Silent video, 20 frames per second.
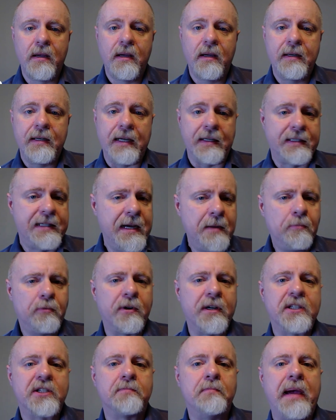Now
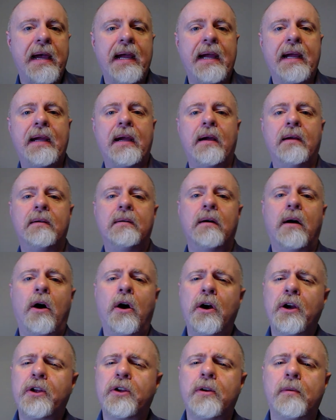temperance may
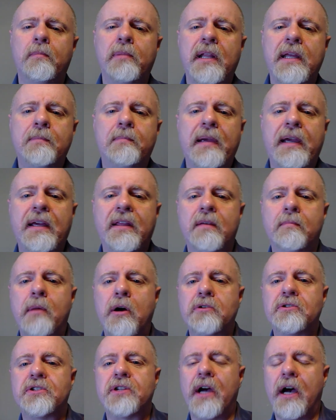arguably be the
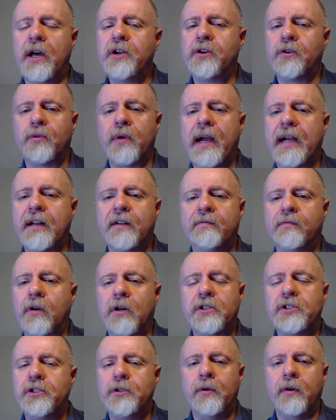most underrated
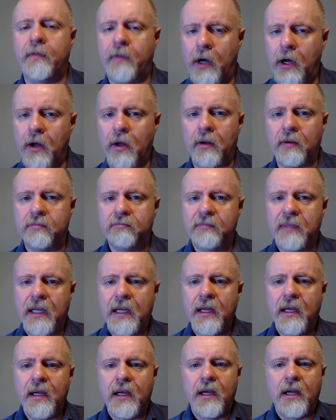virtue of all.
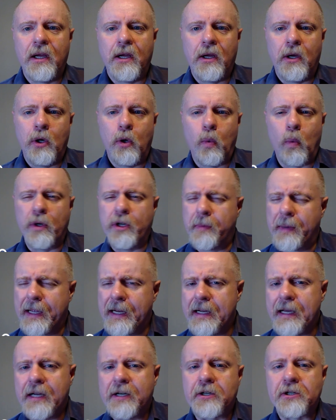When you
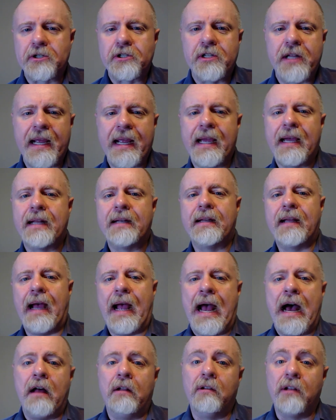begin to understand
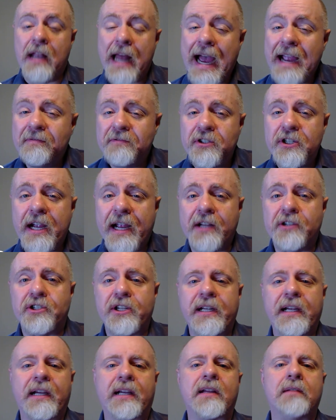how life
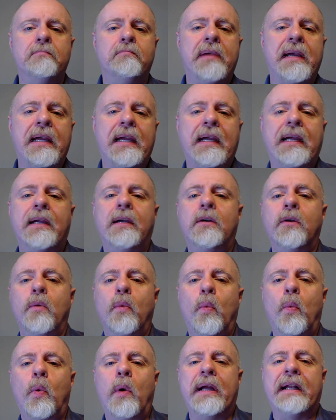changing it can be
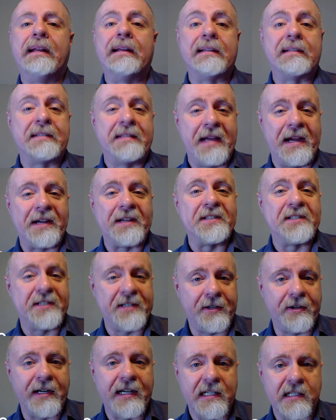when it is taken
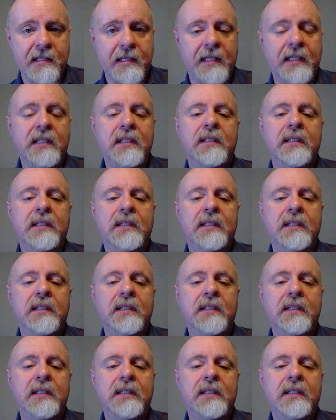seriously.